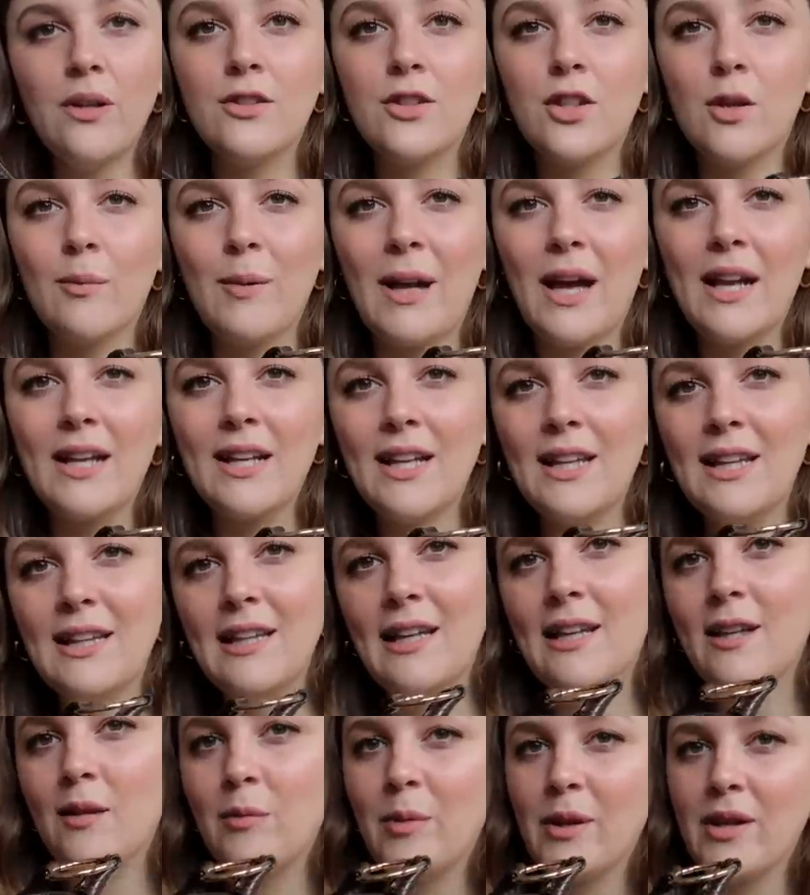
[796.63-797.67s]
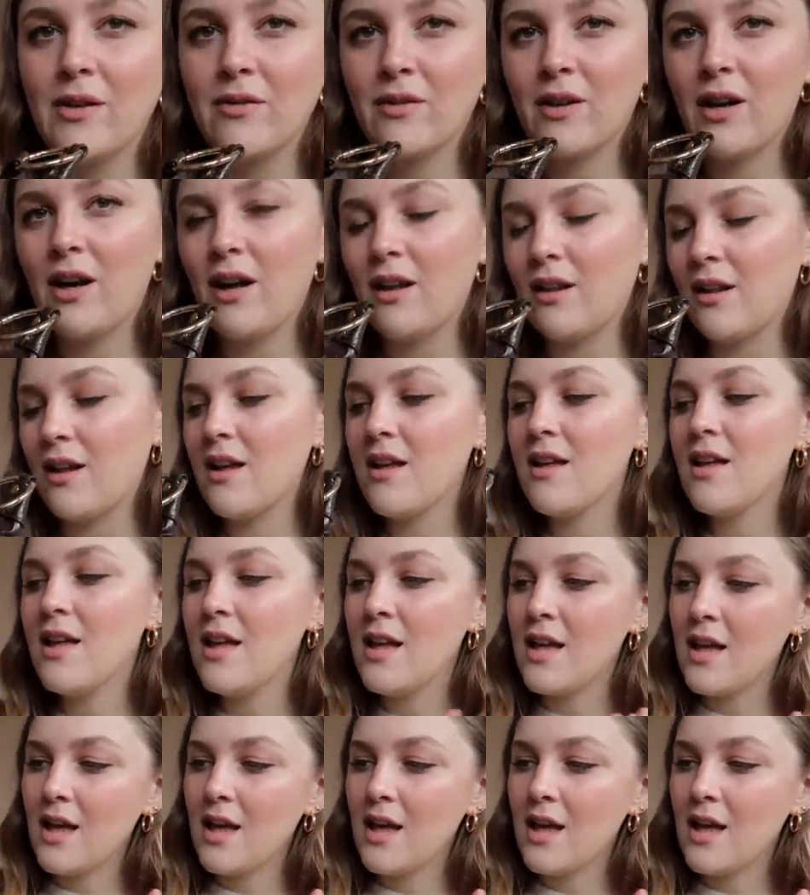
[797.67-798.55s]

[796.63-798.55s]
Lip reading: So I'm adding a little bit of color